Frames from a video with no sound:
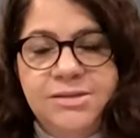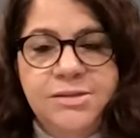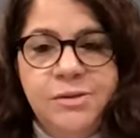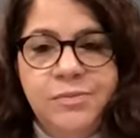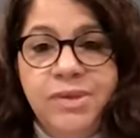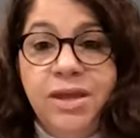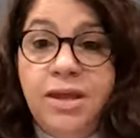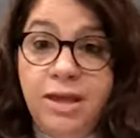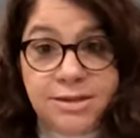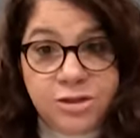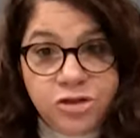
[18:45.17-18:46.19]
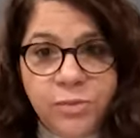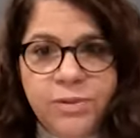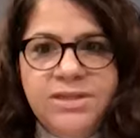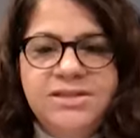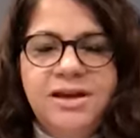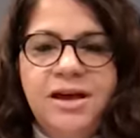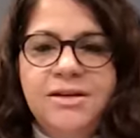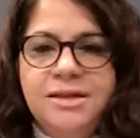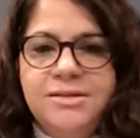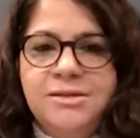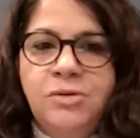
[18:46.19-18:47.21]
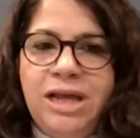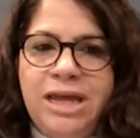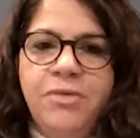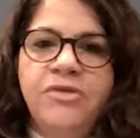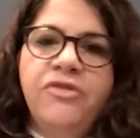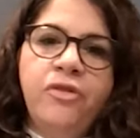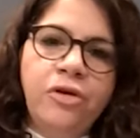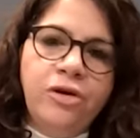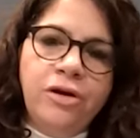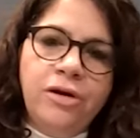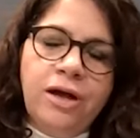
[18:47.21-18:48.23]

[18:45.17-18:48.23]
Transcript: So it's a droplet size that's on label for